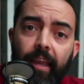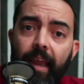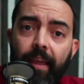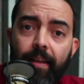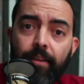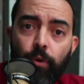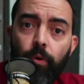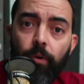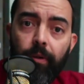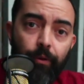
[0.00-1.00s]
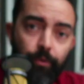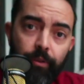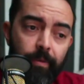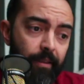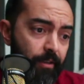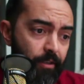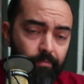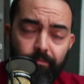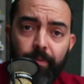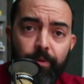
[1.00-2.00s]
And that's cool, and the cool thing about this
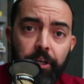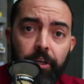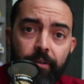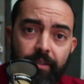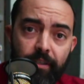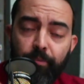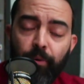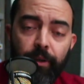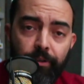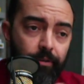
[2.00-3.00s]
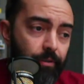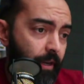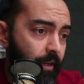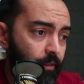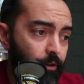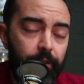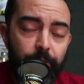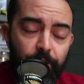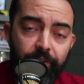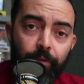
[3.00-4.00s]
in particular is it's a point and shoot, so I can literally
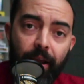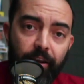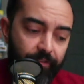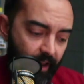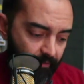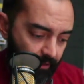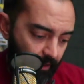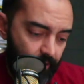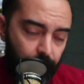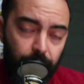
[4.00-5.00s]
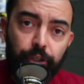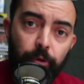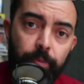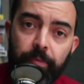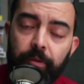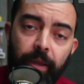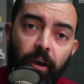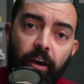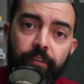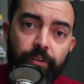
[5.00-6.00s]
move it around if I have things I wanna show people in my
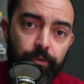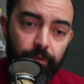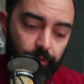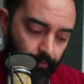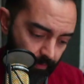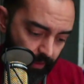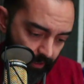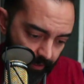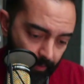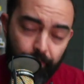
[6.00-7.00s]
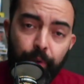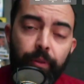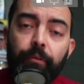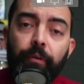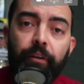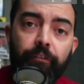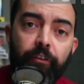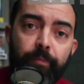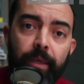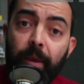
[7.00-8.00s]
office or little things that I'm building right in front
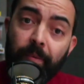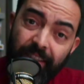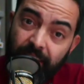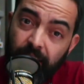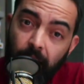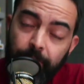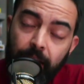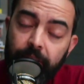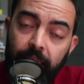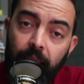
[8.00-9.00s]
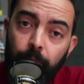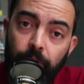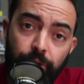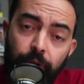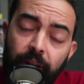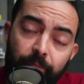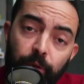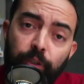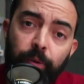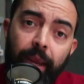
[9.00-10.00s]
of me, maybe it's a top-down camera, so you can have
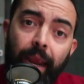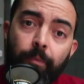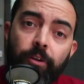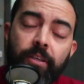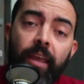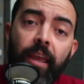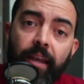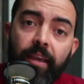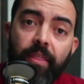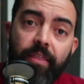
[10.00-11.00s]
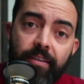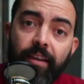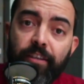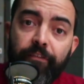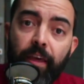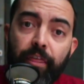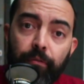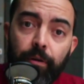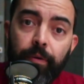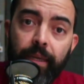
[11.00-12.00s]
multiple cameras. And again, this gets fed
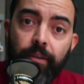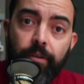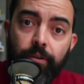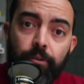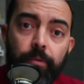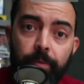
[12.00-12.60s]
through into Zoom. Let me